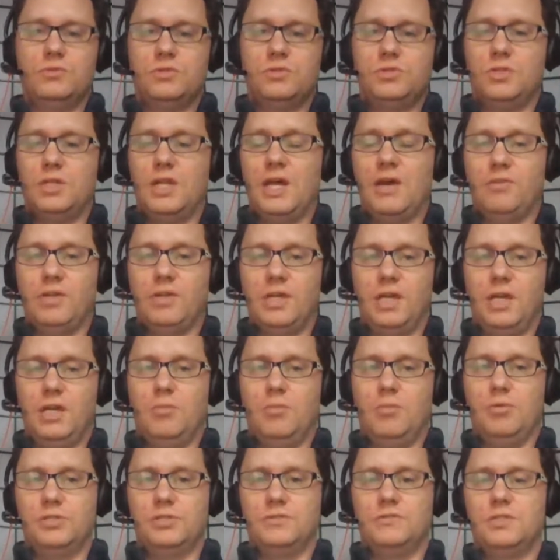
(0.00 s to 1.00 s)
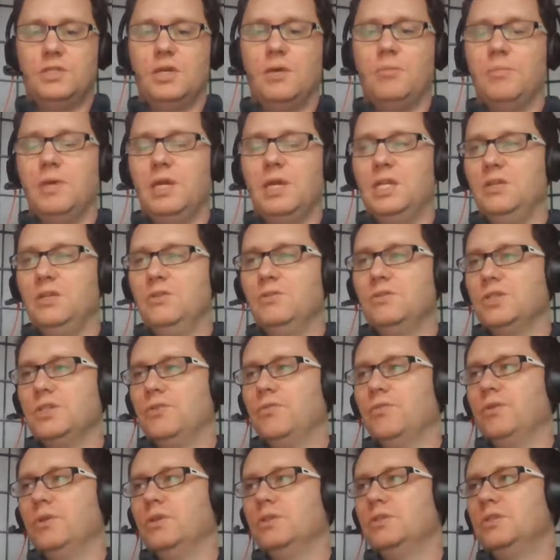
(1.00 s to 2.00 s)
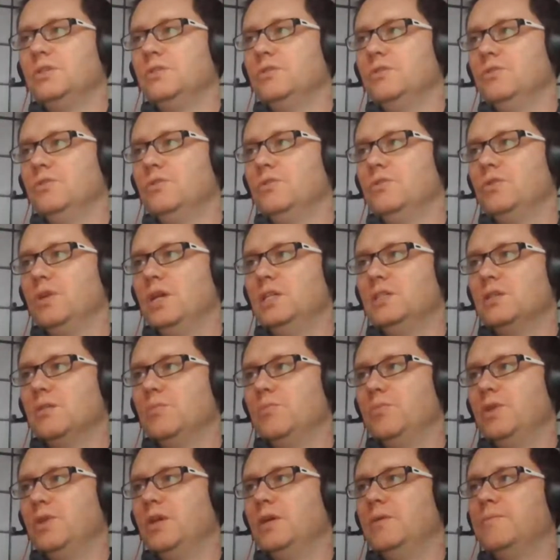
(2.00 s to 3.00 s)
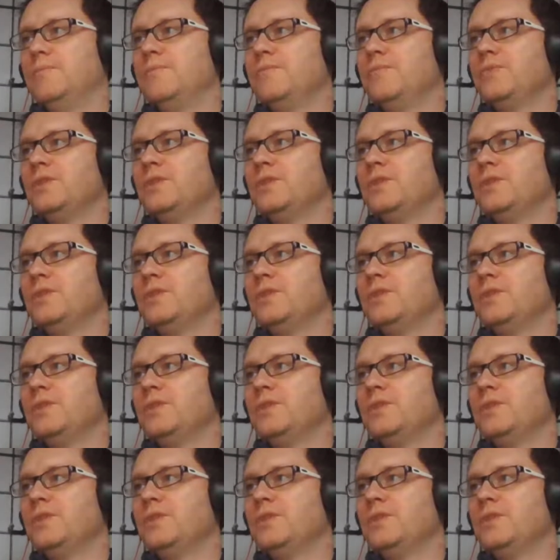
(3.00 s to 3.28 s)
to navigate a bunch of submenus in order to create something.